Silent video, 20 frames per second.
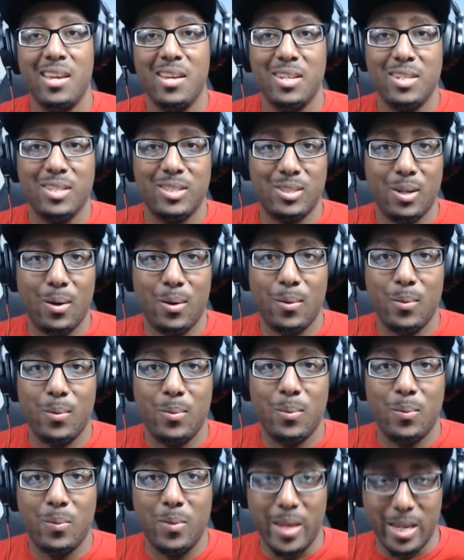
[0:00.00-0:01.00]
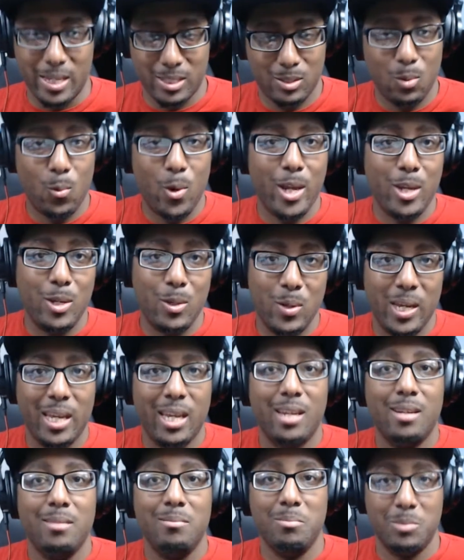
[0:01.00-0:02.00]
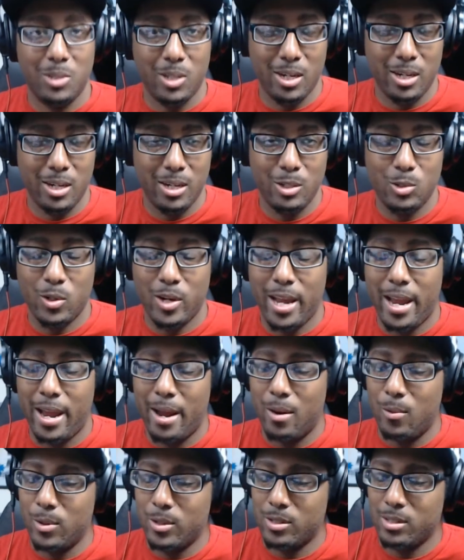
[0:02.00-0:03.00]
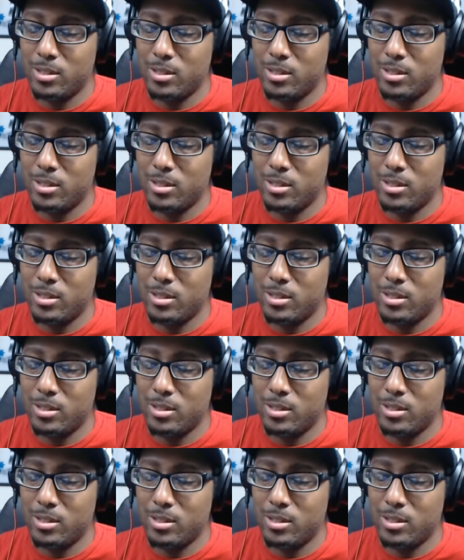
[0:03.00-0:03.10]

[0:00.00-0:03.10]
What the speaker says: So that's the way you hit your 100 hours.